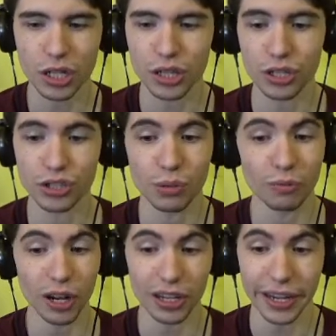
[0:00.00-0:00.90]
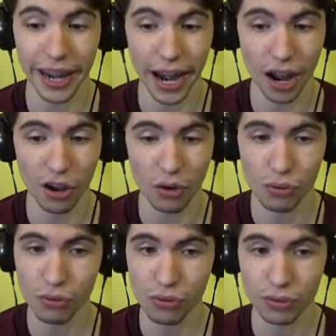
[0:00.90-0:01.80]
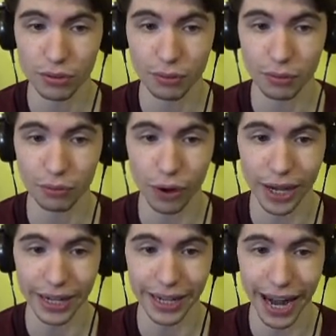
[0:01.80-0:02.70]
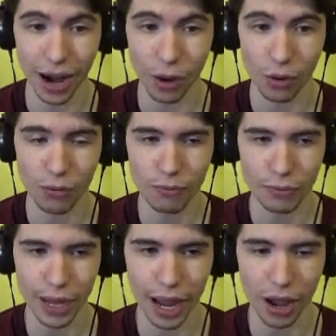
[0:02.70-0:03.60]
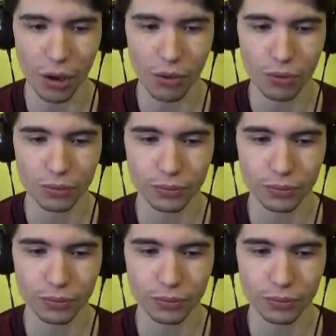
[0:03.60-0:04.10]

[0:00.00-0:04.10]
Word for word: take on the gym right now? Right now? Meow?